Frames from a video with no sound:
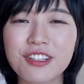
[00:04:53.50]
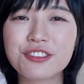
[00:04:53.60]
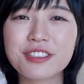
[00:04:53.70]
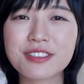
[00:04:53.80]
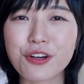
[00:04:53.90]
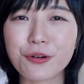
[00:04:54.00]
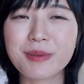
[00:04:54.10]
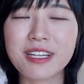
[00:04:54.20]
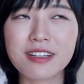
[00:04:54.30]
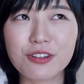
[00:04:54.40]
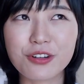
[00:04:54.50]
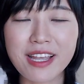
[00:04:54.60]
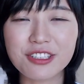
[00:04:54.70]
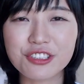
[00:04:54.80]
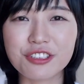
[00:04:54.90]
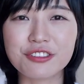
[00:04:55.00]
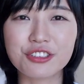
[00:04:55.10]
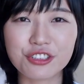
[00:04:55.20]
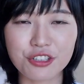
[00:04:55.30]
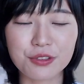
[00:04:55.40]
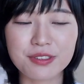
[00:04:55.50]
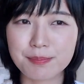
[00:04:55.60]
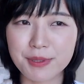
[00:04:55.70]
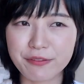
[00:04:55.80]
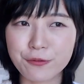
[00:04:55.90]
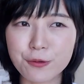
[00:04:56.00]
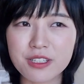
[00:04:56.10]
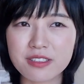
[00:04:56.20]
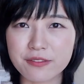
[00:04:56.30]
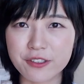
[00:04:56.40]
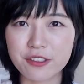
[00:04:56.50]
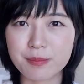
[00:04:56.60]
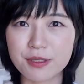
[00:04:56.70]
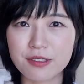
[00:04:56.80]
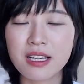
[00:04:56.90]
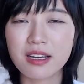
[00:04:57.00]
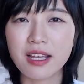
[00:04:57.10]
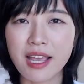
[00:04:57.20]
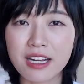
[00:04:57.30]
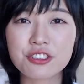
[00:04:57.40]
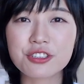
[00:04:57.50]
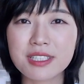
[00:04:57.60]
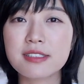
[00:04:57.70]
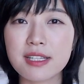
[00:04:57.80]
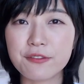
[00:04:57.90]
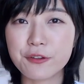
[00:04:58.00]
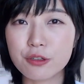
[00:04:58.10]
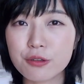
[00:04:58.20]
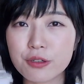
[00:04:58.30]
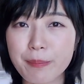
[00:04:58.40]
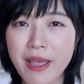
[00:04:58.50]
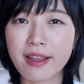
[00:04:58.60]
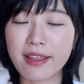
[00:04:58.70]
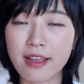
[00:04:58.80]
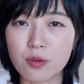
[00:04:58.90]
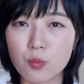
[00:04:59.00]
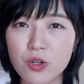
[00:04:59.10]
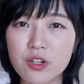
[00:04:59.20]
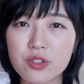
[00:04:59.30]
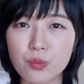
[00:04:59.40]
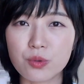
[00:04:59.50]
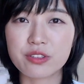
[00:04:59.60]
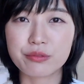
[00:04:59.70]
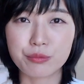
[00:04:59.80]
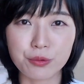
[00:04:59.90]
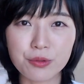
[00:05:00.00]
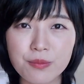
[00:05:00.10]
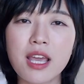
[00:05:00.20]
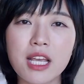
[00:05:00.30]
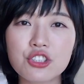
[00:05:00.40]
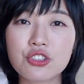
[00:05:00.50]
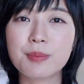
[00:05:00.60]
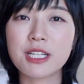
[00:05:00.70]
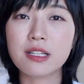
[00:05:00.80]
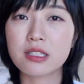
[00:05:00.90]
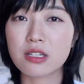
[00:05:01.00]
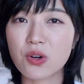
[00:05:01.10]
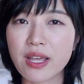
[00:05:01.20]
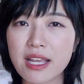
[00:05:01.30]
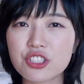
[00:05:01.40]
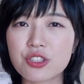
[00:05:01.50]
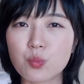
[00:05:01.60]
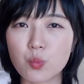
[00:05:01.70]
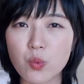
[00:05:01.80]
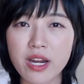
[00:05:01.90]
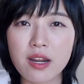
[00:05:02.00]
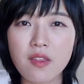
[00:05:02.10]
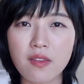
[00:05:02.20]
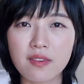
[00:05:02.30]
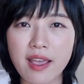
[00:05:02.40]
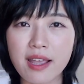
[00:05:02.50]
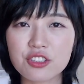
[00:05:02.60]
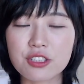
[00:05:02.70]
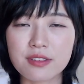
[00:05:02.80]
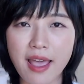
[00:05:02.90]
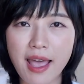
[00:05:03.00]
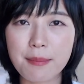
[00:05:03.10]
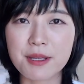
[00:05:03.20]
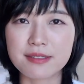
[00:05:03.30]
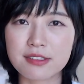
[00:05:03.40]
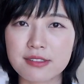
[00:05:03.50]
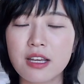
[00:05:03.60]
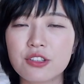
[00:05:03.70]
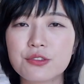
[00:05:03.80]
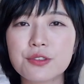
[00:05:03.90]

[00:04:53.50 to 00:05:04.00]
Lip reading: just told me a location shows before the verb. Actually, if you look back at the word order rule, it should be the location where the action happens. To